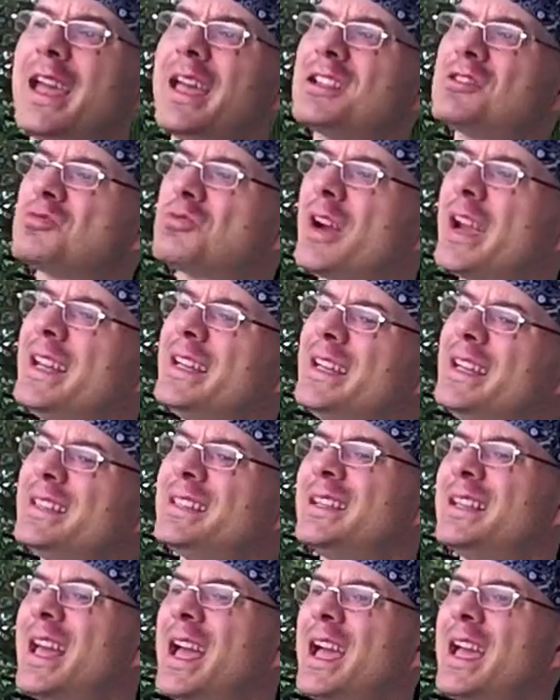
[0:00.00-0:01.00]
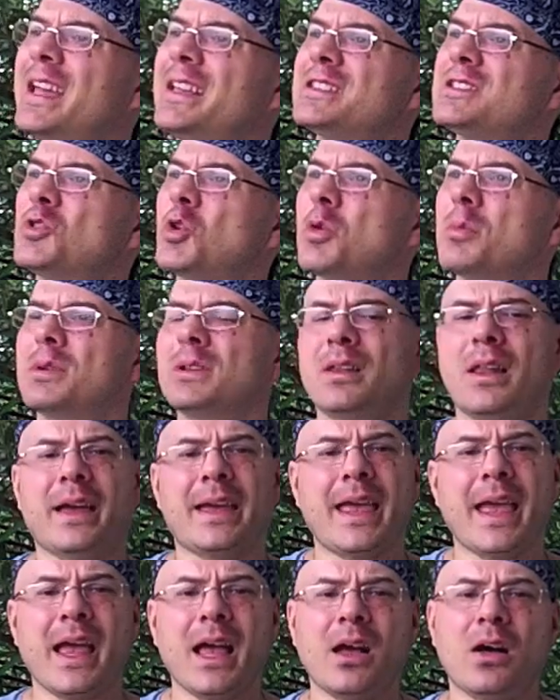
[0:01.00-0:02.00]
It's rainy today, storming
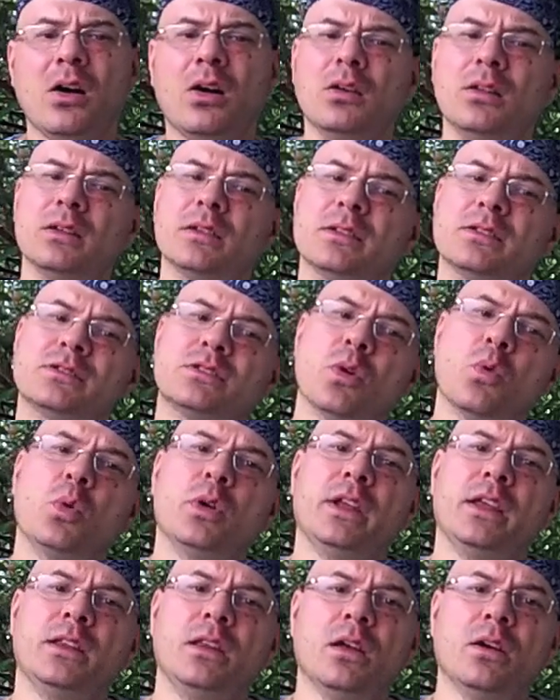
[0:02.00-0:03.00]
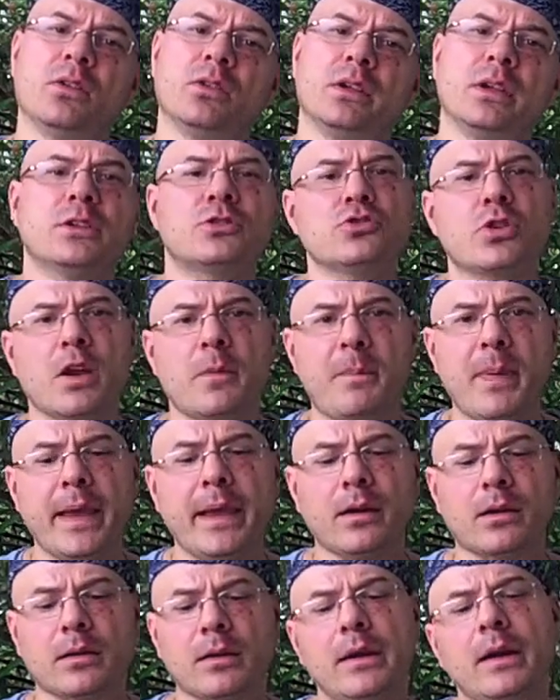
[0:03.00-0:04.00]
like hell. So what do? You drink
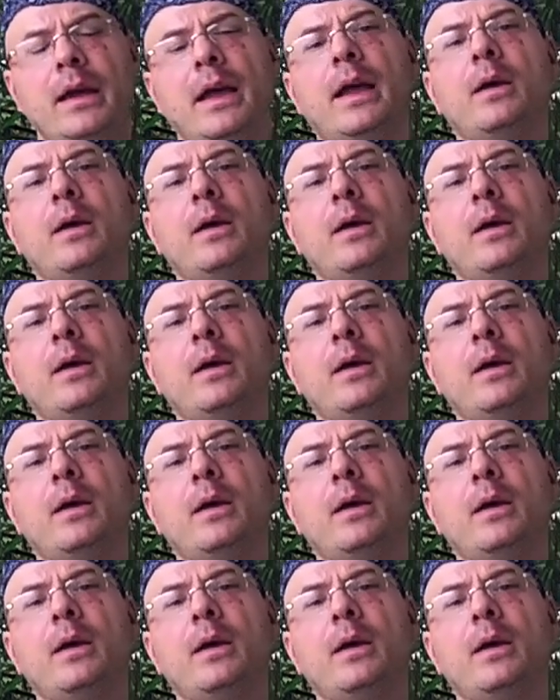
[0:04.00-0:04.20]
beer.